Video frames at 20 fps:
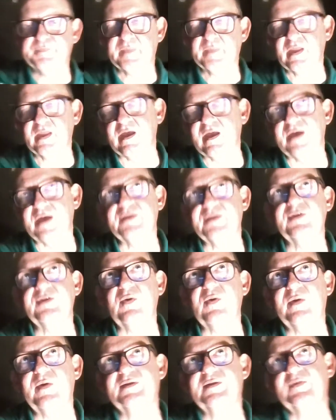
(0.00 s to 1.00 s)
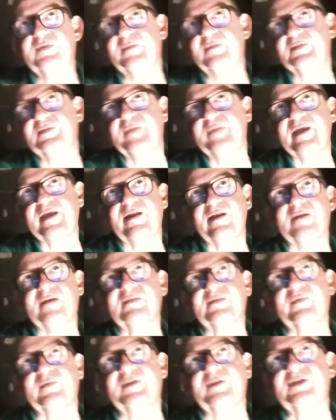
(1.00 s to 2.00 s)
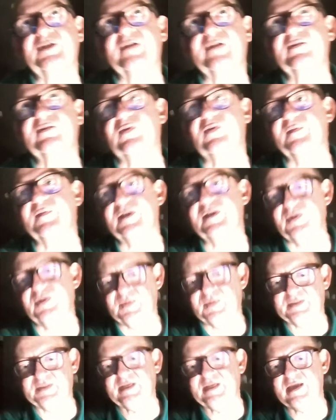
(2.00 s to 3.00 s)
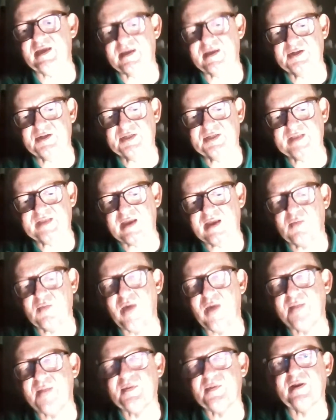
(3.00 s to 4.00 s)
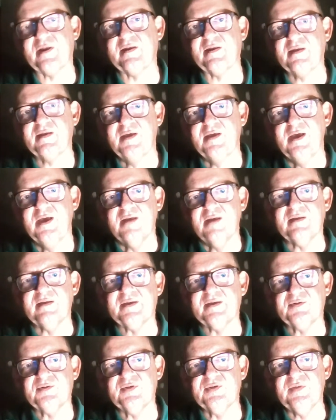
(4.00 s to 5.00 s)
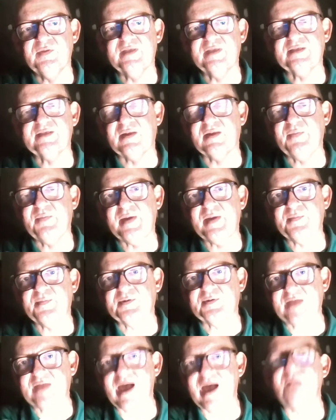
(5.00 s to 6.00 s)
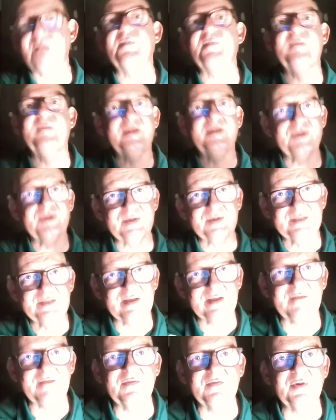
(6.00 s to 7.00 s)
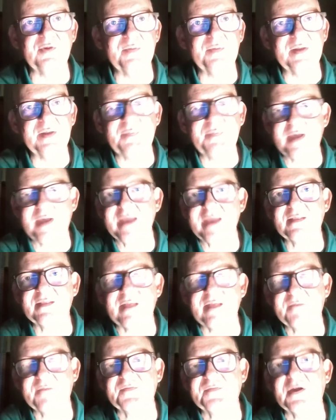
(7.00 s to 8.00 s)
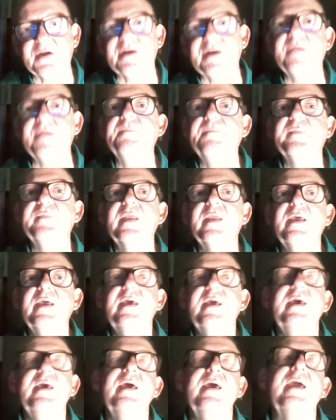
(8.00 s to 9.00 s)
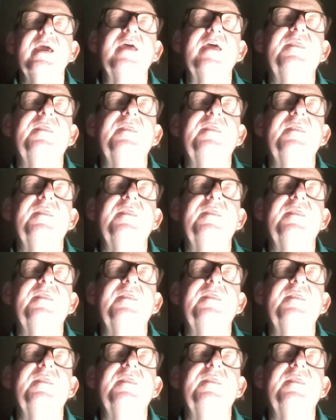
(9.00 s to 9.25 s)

You don't want too much paint on it. So what Chuck told me to do was take it, just kind of wipe it on a like do this on a paper towel, but make sure you still have a little bit of paint left on it, and